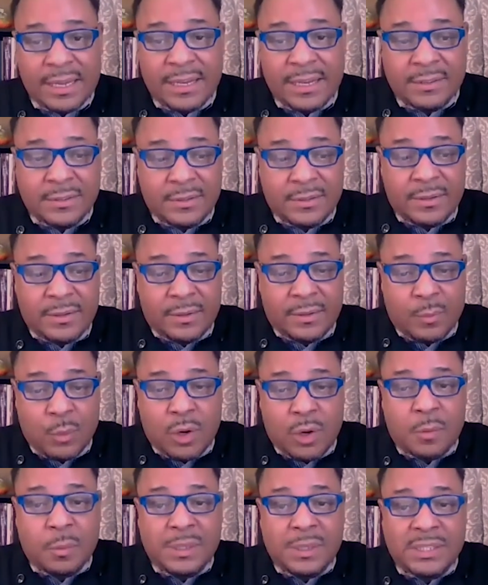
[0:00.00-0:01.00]
And the
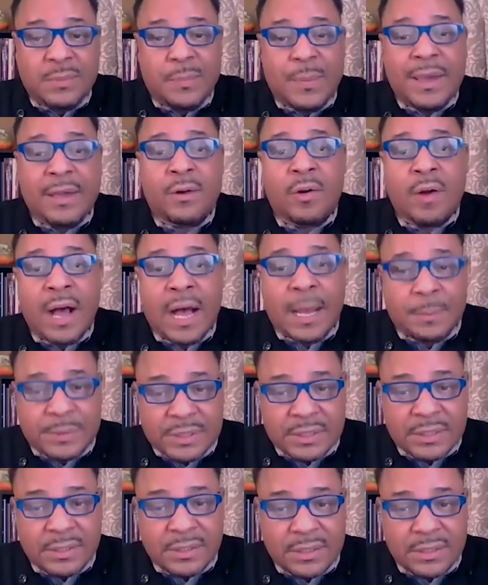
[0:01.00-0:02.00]
more we expand our
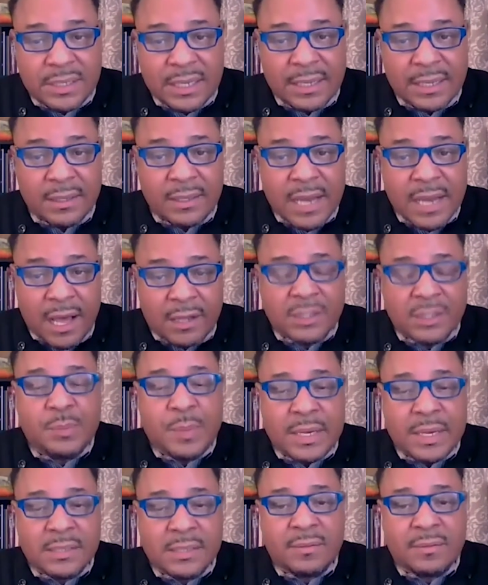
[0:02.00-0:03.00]
options and the knowledge
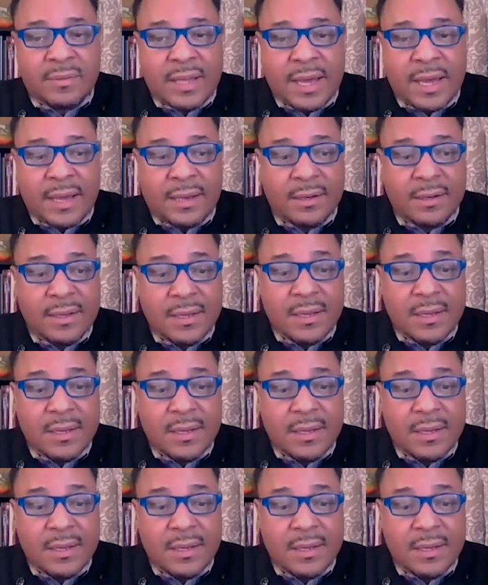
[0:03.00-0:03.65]
base of that,